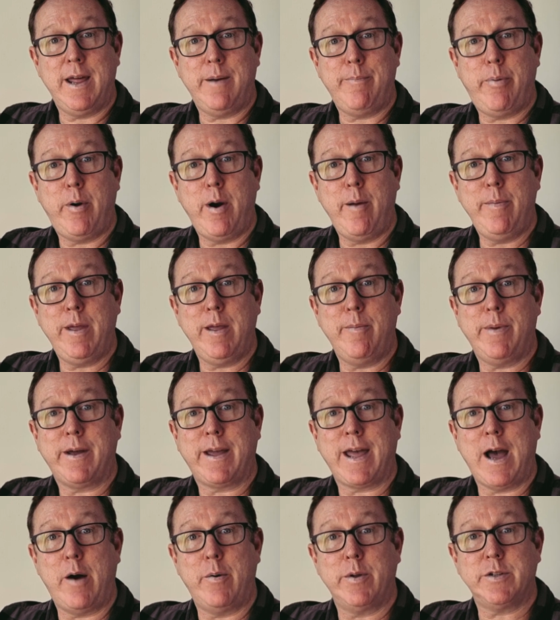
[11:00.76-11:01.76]
and Premier
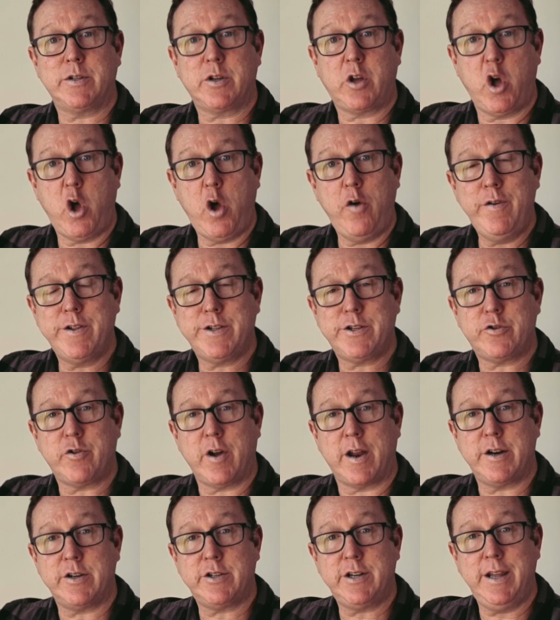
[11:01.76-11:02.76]
McGowan's COVID
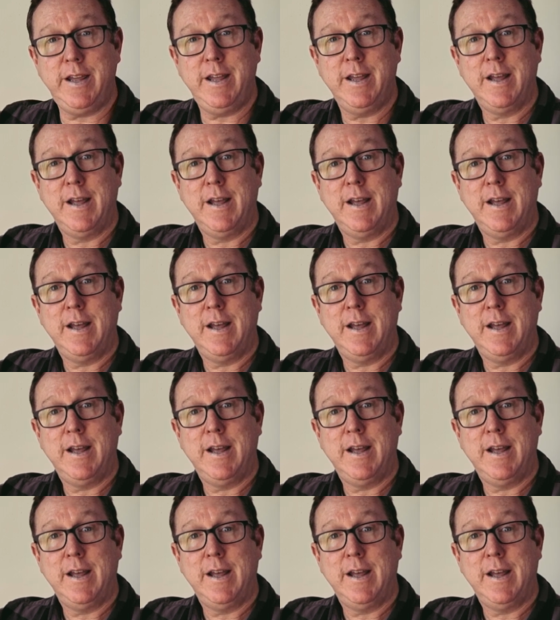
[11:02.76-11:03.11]
strategy,